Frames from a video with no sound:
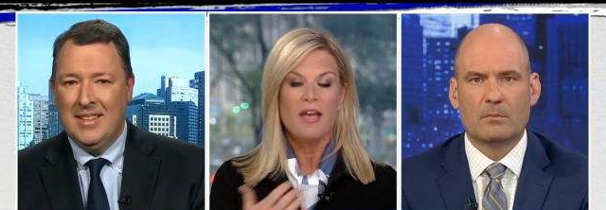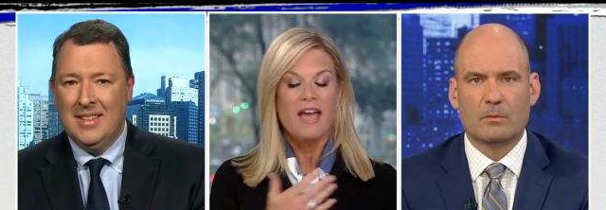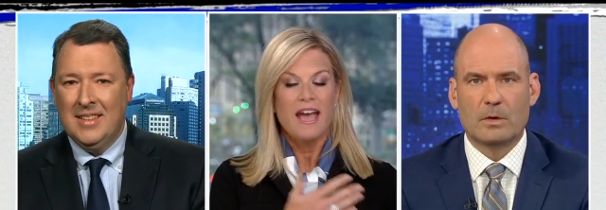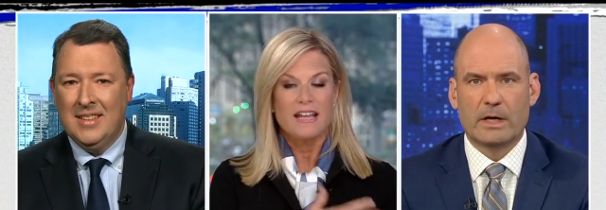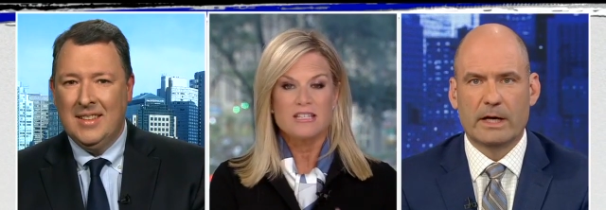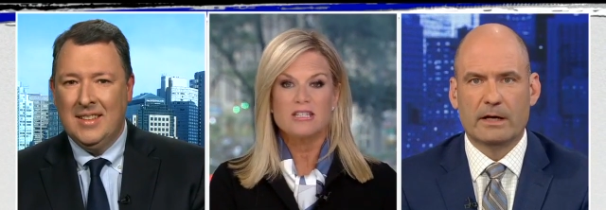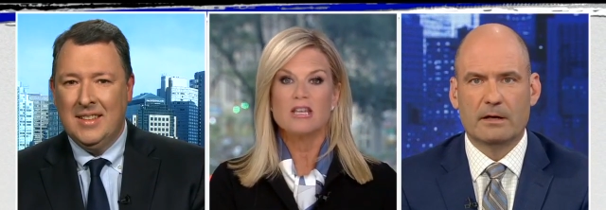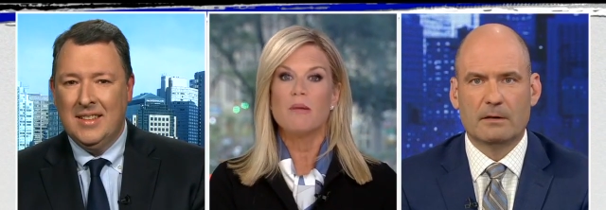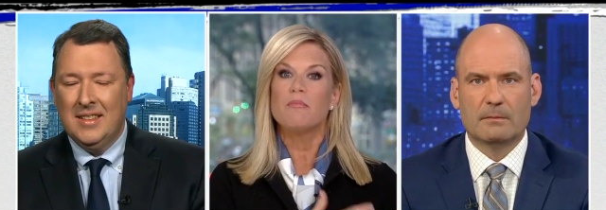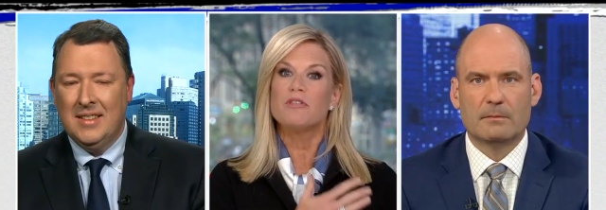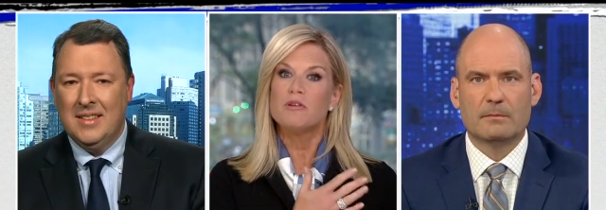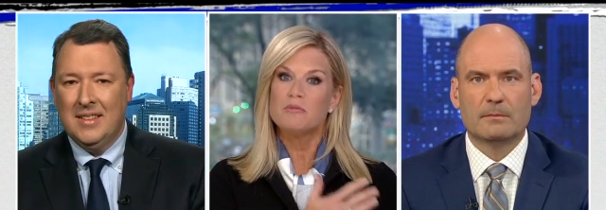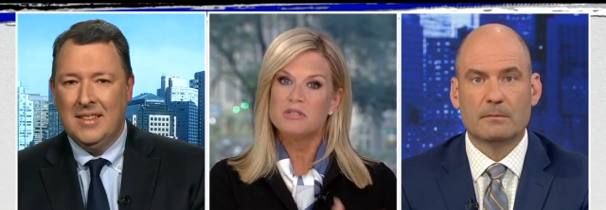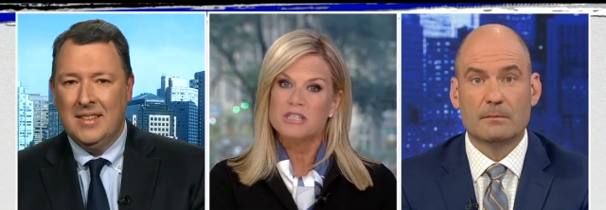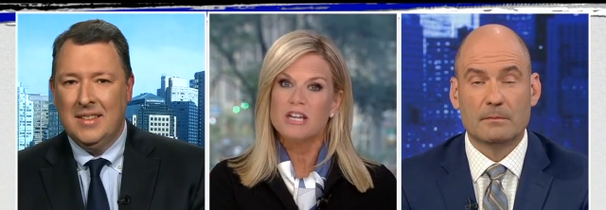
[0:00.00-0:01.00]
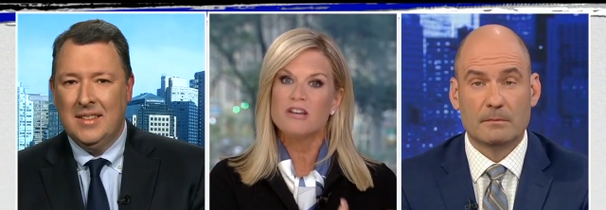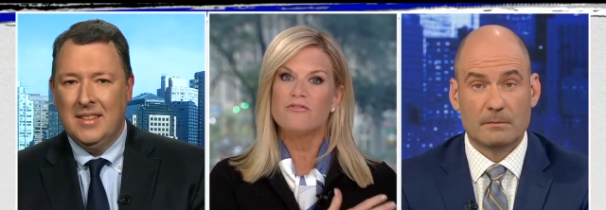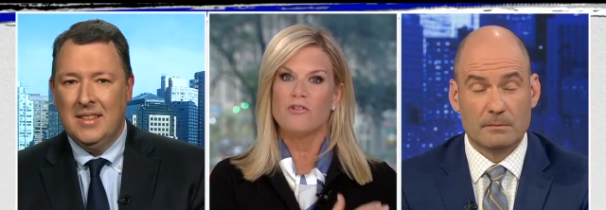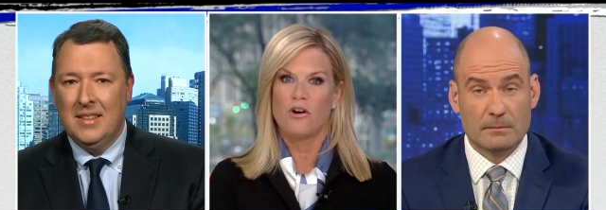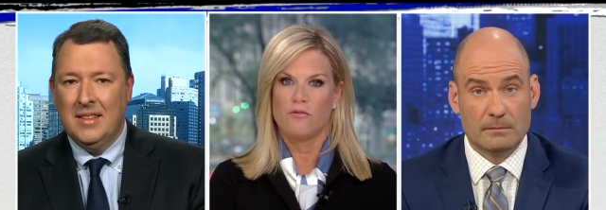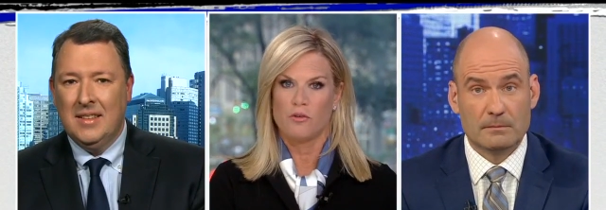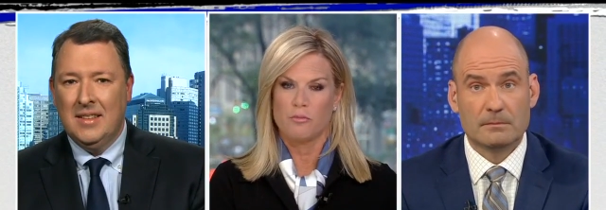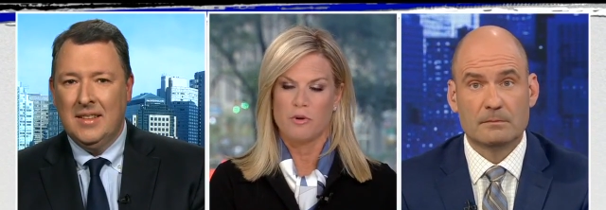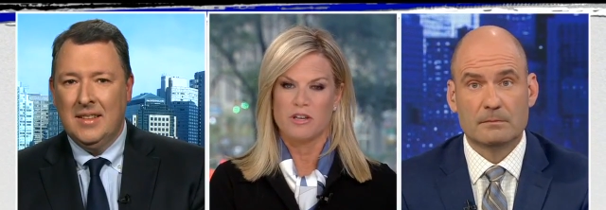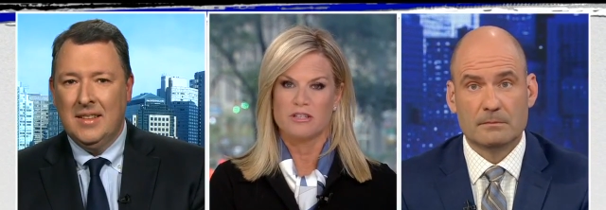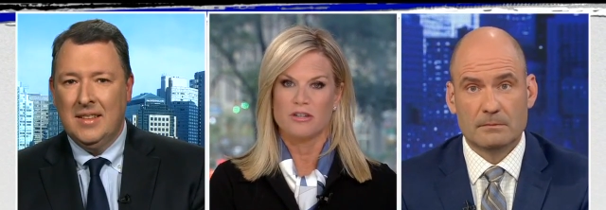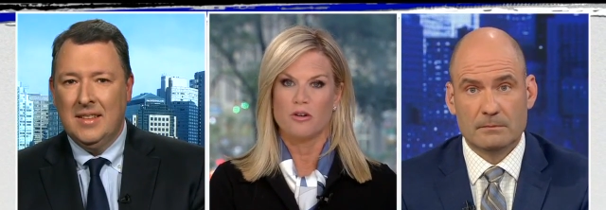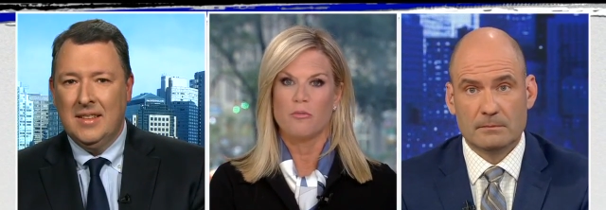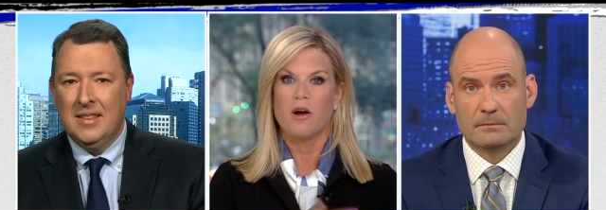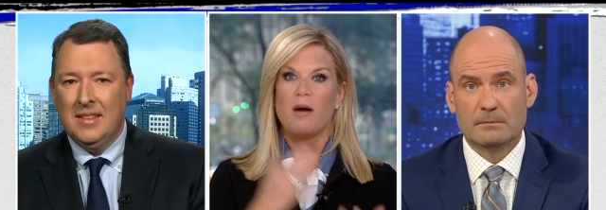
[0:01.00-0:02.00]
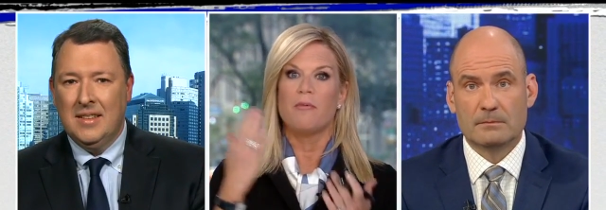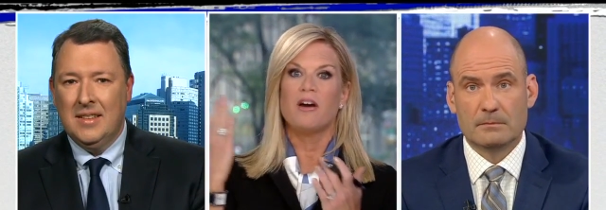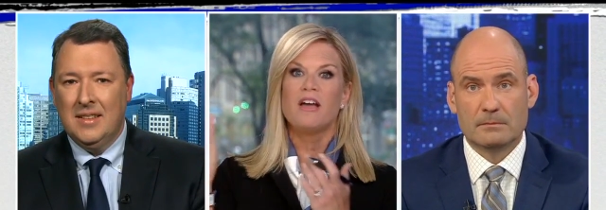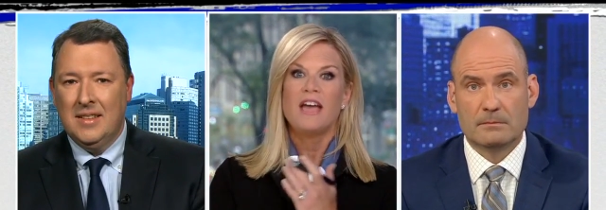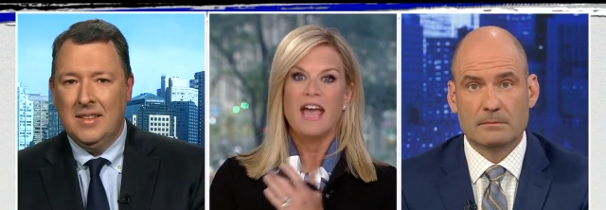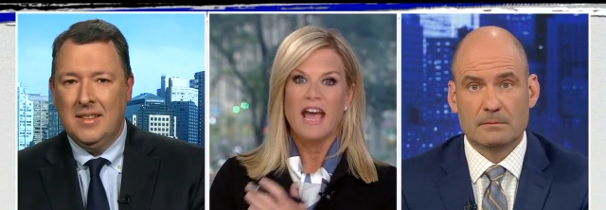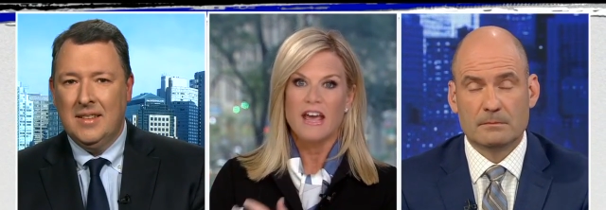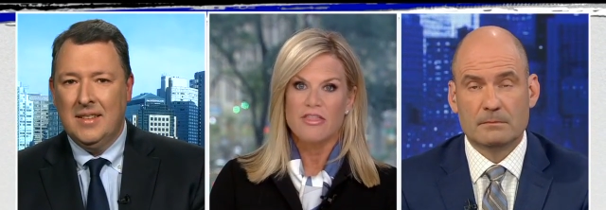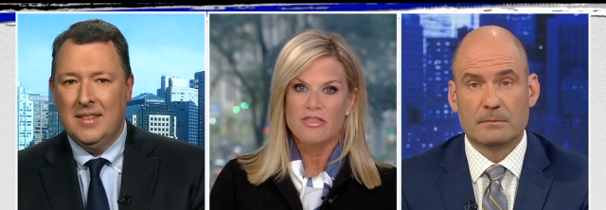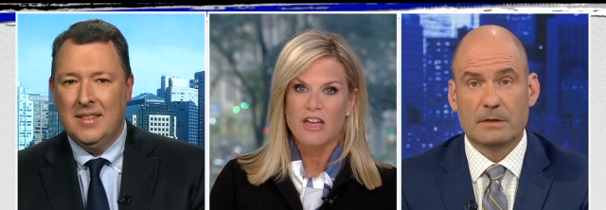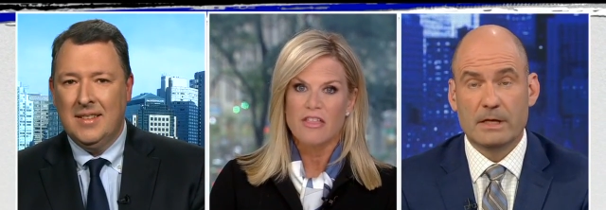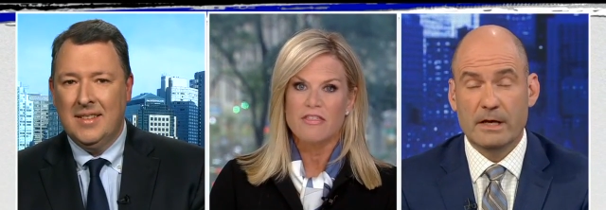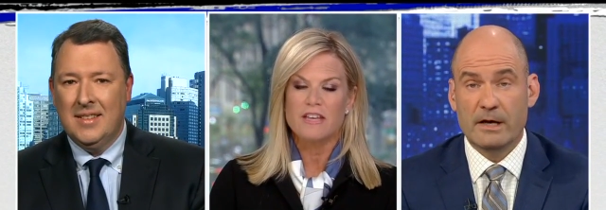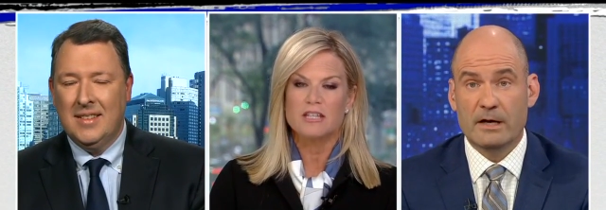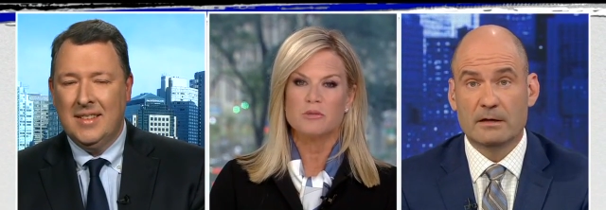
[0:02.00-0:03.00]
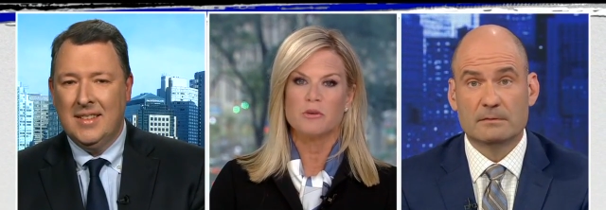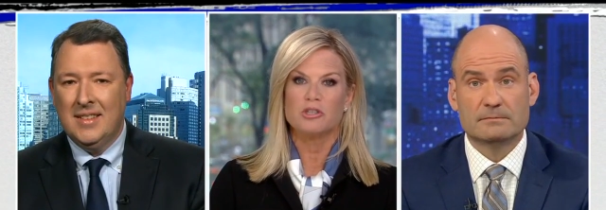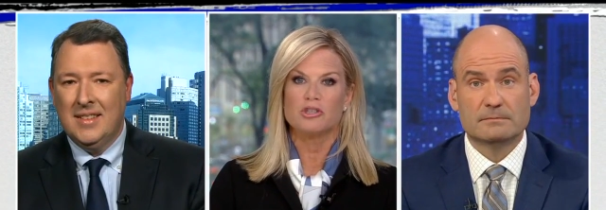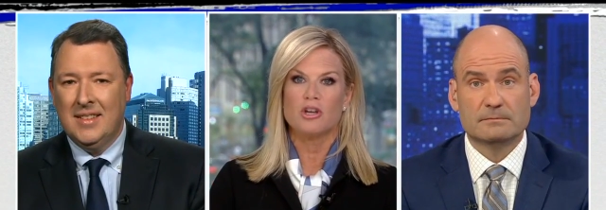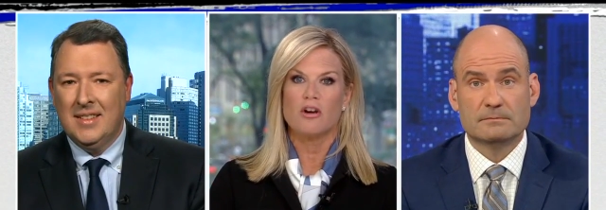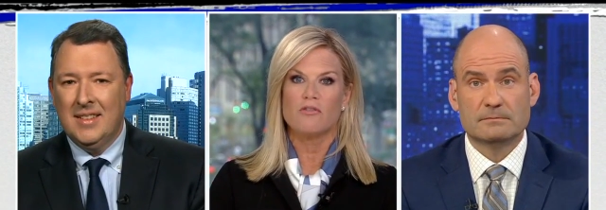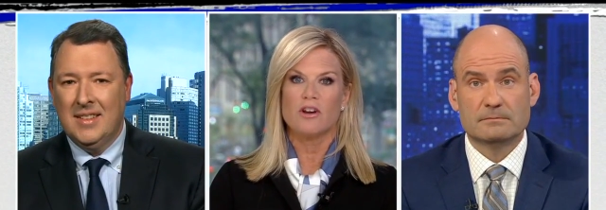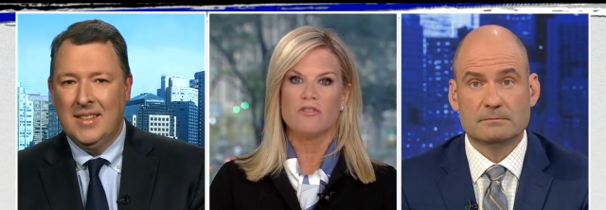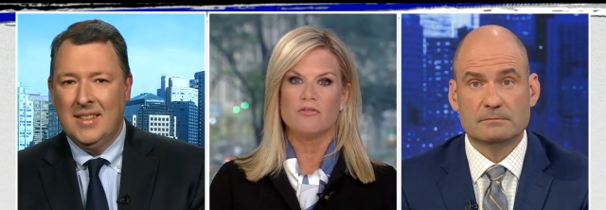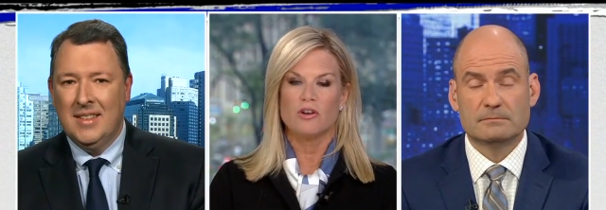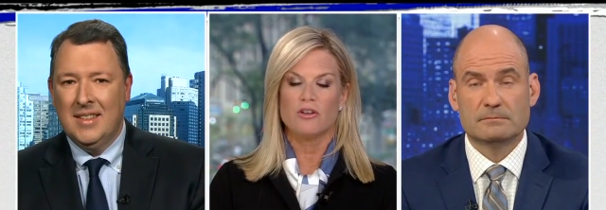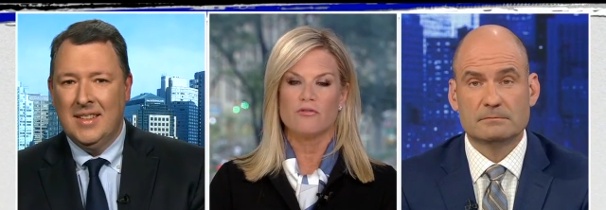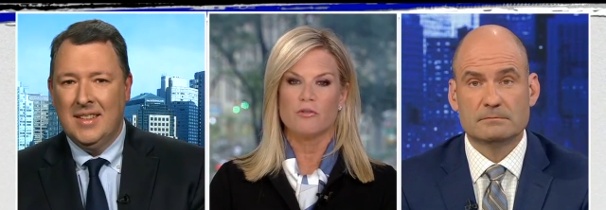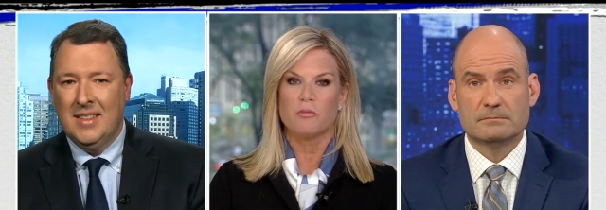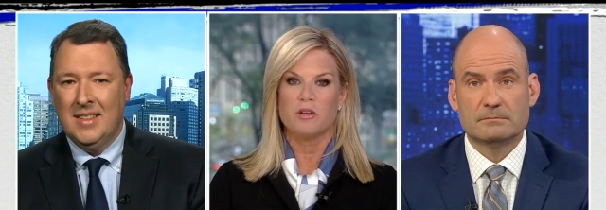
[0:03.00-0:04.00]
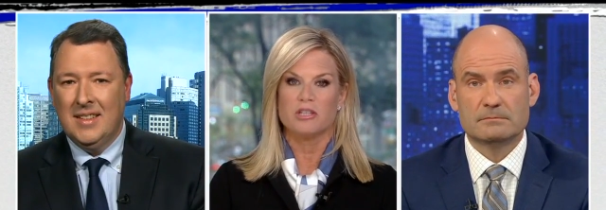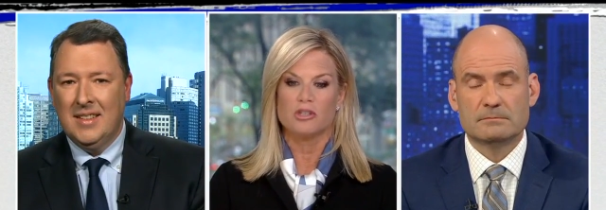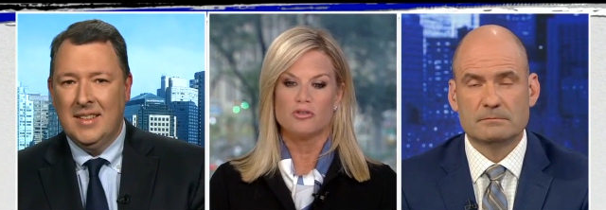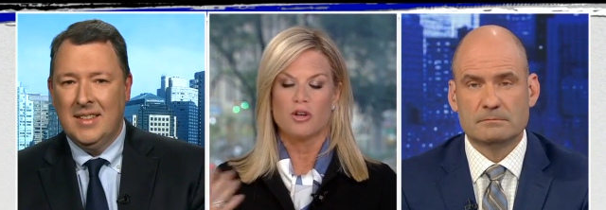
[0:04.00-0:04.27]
Speaker 1: Right. And some of them did vote for President Obama, and then yeah. they switched over and voted for President